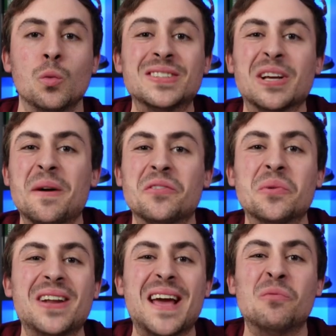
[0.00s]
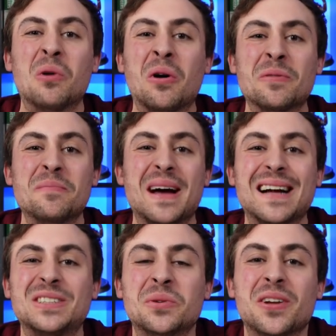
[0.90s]
What's up everyone and welcome
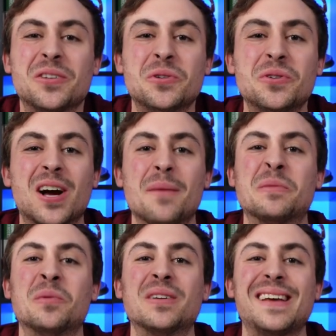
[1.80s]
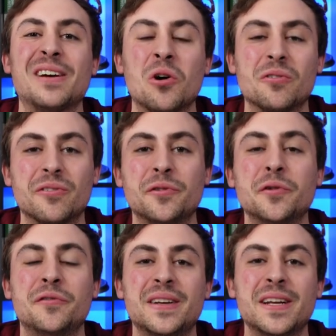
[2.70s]
back to another new Comic Book Day haul
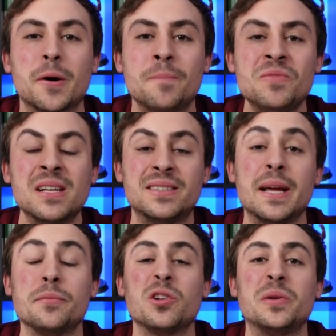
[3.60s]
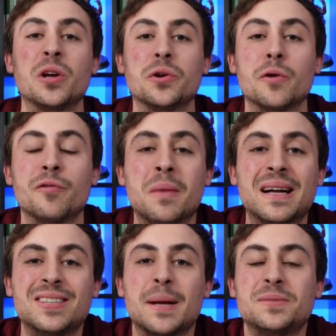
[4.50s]
review video. Today I'm going to be going over
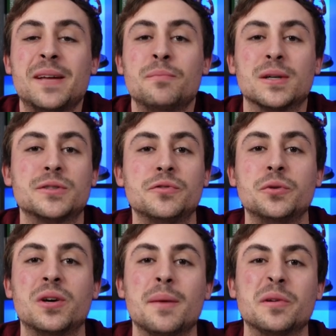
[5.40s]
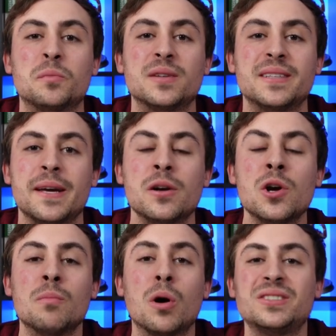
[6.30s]
my top 10 books for New Comic Book Day,
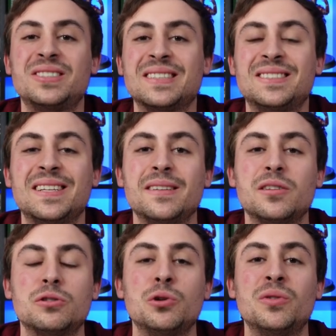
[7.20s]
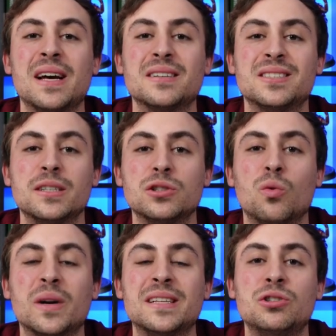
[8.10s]
March 16th,
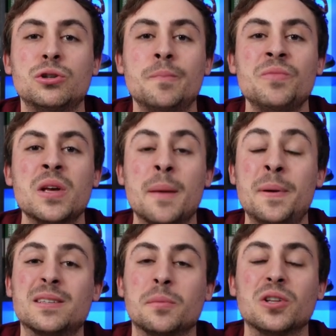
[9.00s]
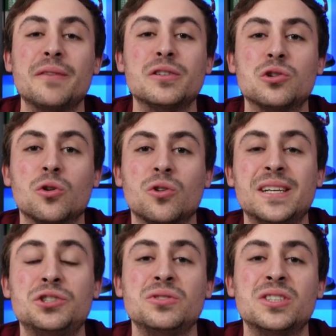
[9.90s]
2022. I picked up 11 total
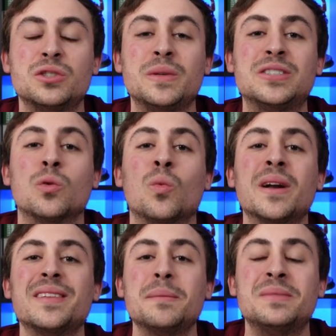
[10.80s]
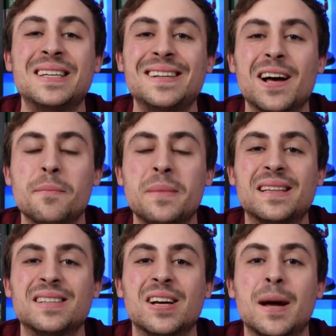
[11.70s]
issues this week, so one of them did not
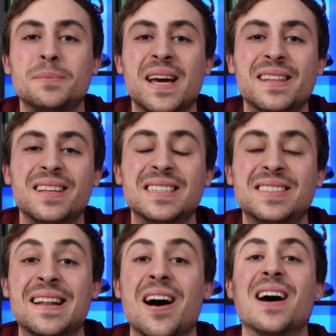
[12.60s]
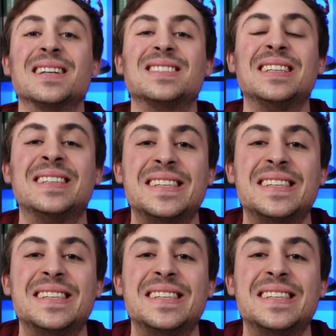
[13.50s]
make the top 10 list and honestly,